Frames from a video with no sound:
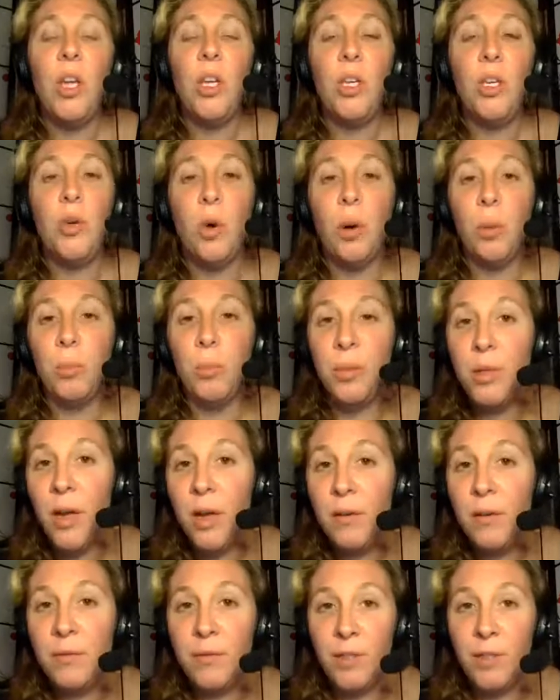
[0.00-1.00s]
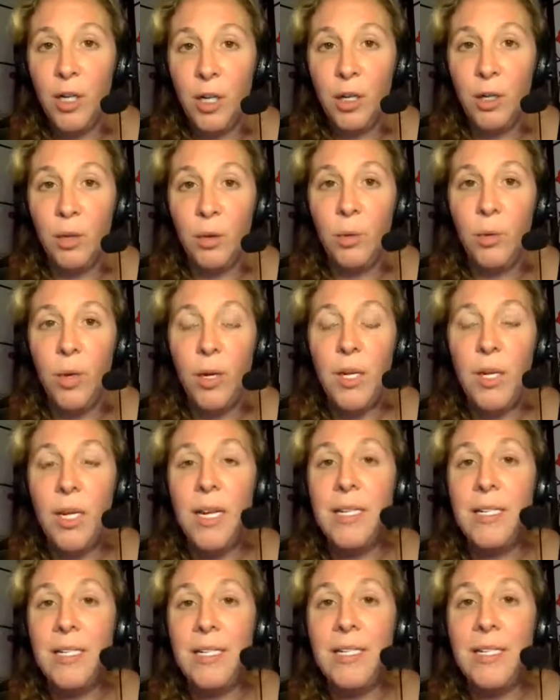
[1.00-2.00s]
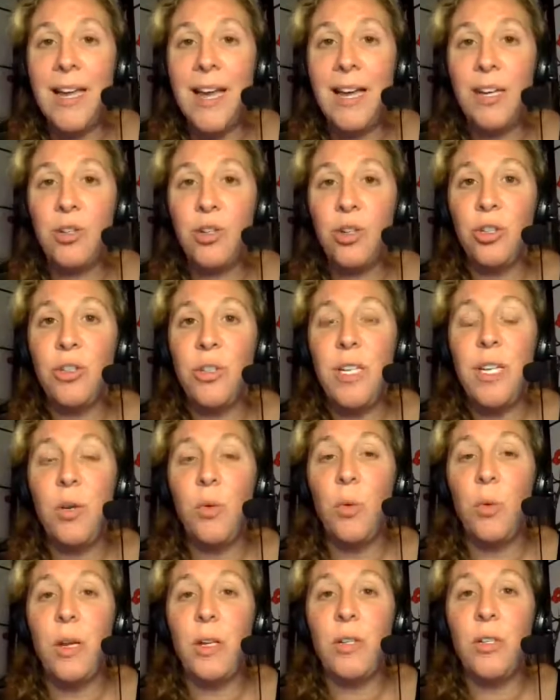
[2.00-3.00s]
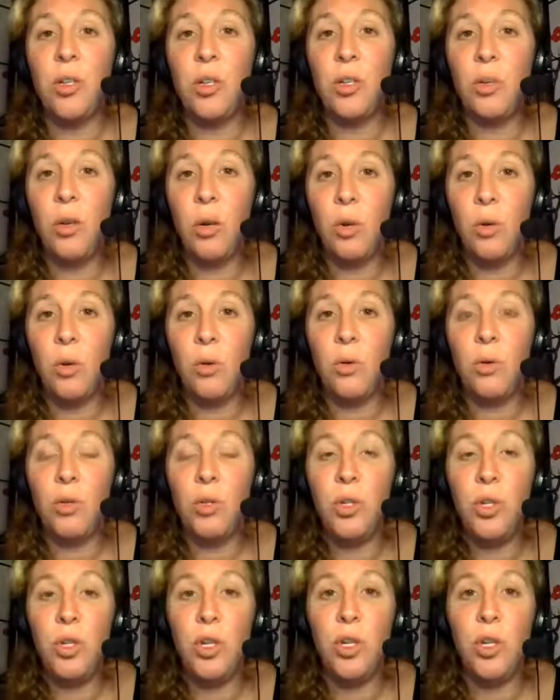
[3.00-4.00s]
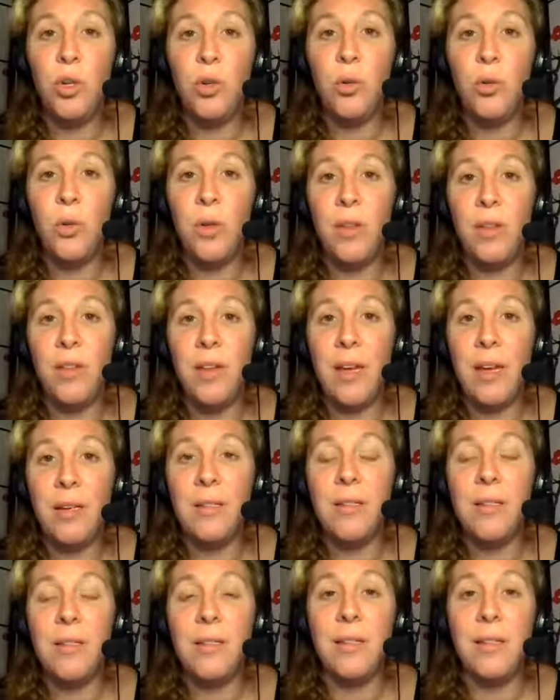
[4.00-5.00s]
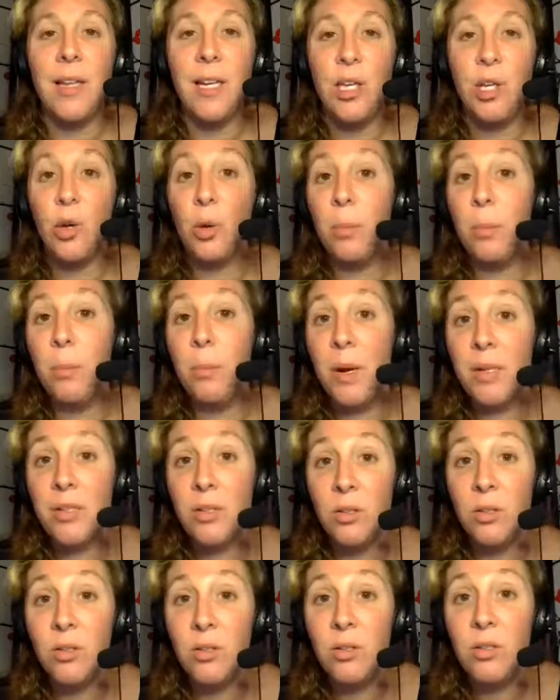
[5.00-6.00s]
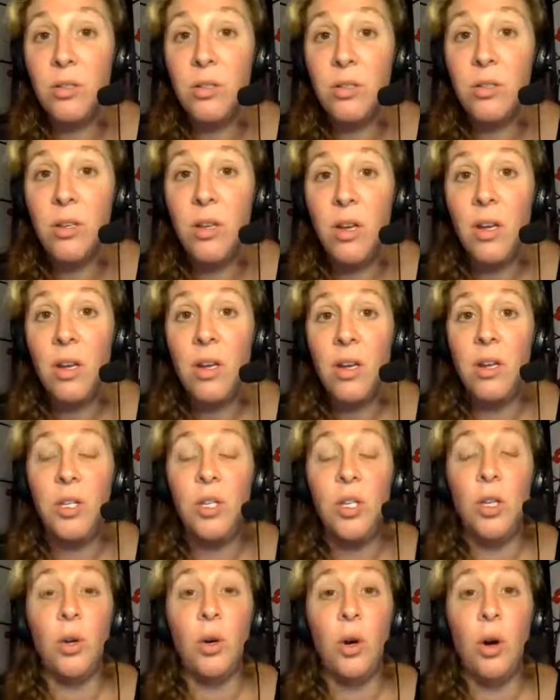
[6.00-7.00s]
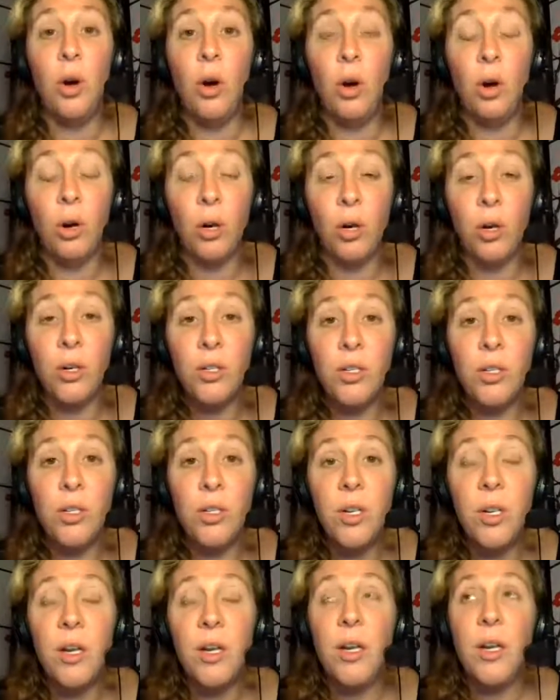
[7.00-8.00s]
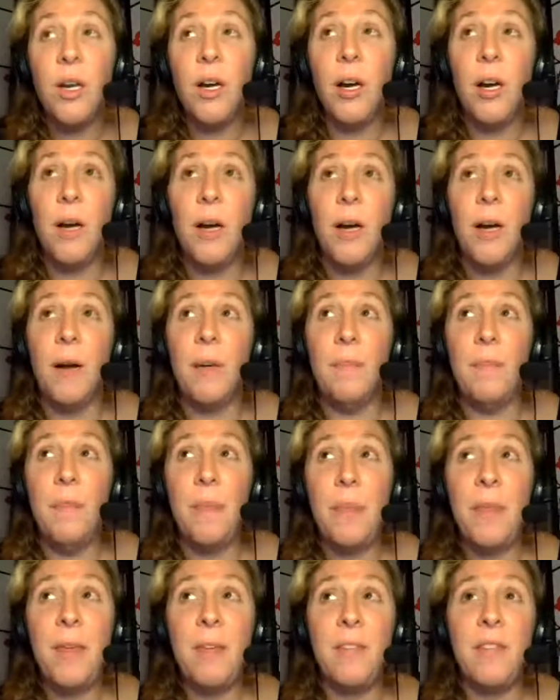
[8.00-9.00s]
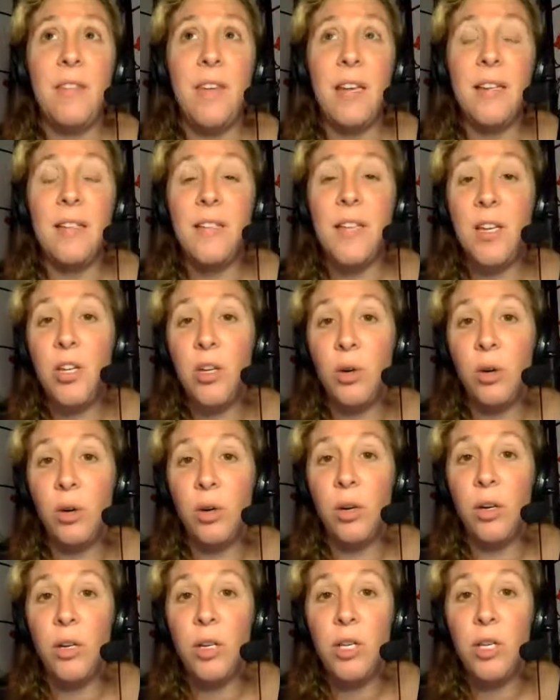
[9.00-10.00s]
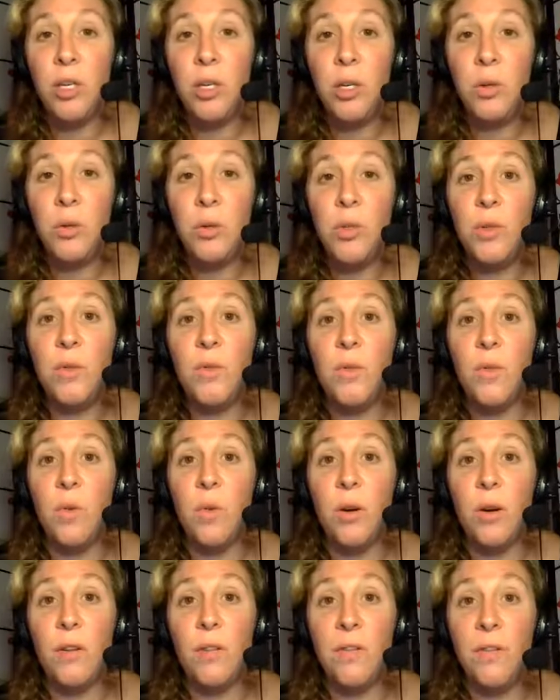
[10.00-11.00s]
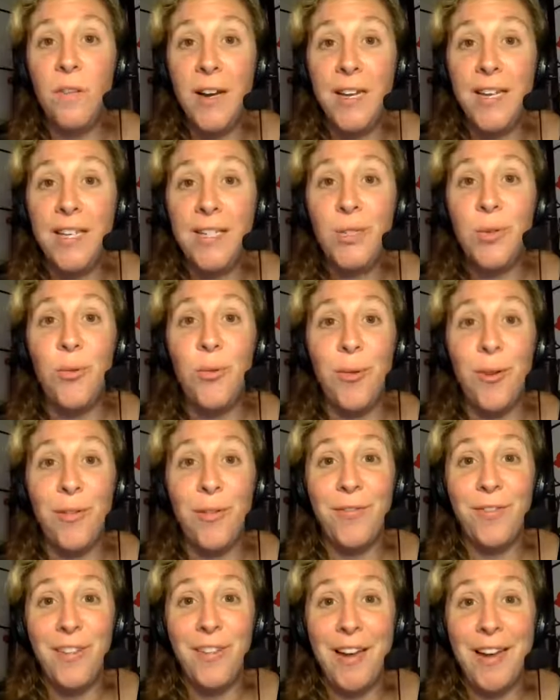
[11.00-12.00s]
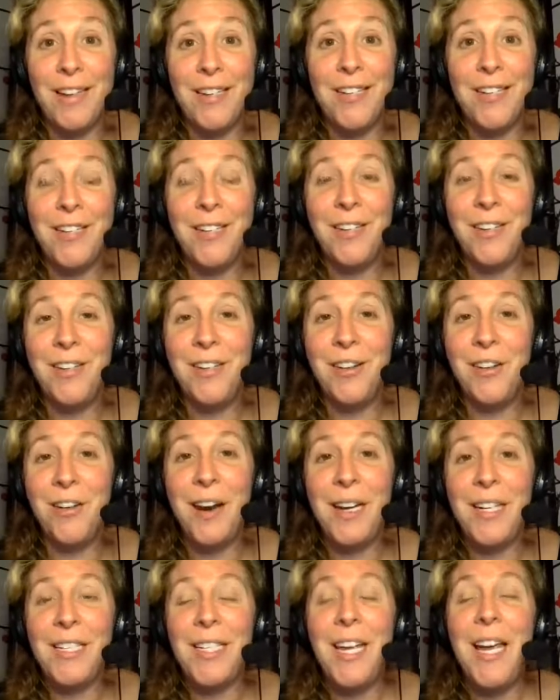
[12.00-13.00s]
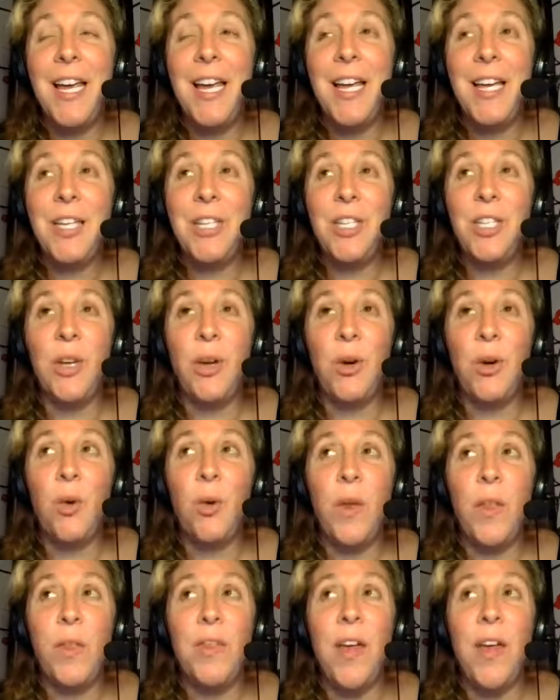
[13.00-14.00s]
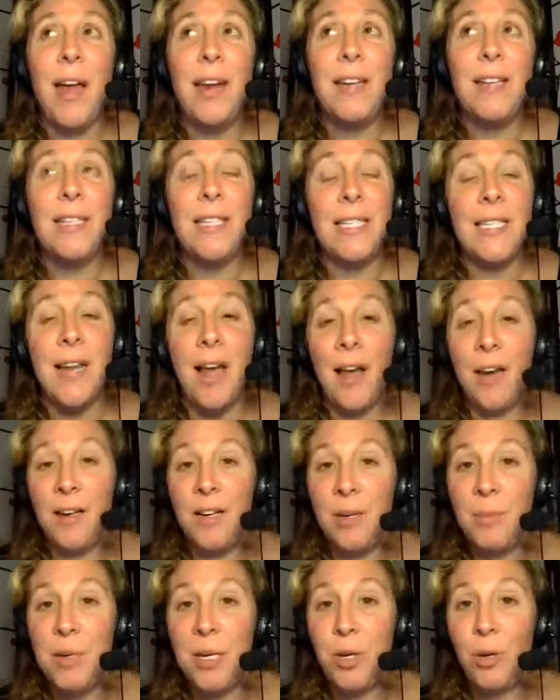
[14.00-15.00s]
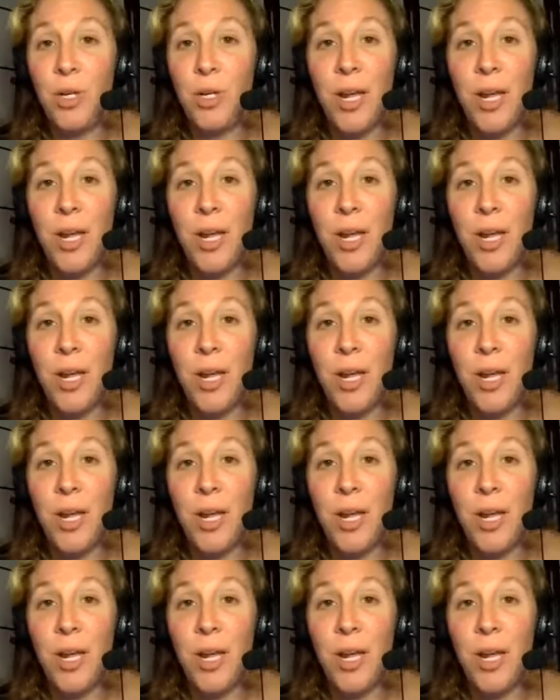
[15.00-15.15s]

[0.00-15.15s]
Your blood flow is naturally going to go to things like your muscles, your heart. things that you're going to use for fight or flight, correct? So that is not going to be your